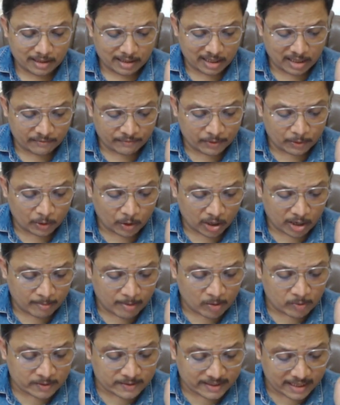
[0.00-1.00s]
If you talk
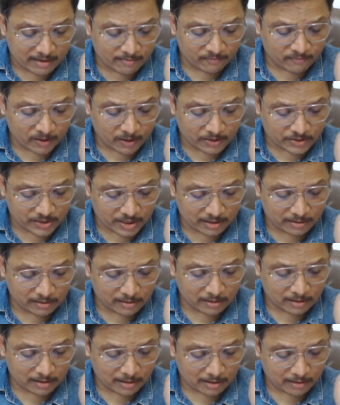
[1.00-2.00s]
about same
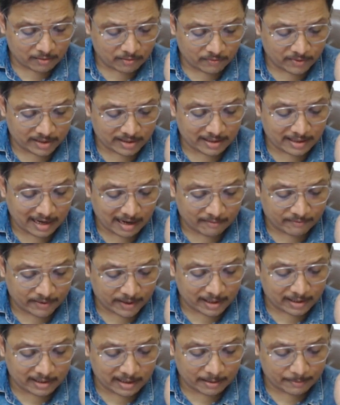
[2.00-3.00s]
function with
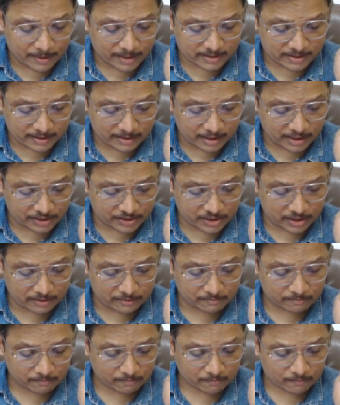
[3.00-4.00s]
graphical representation,
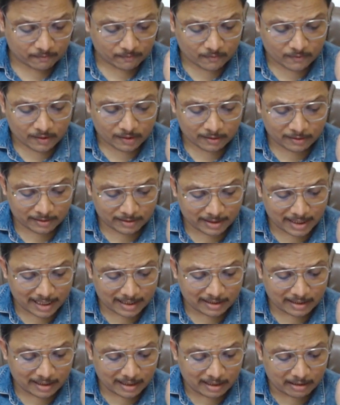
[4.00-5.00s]

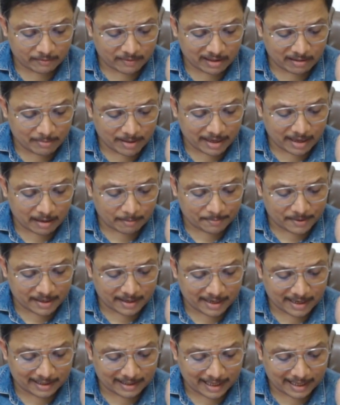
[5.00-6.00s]
then it will be
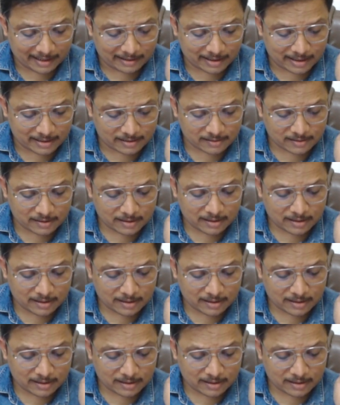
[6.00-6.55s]
appearing like this.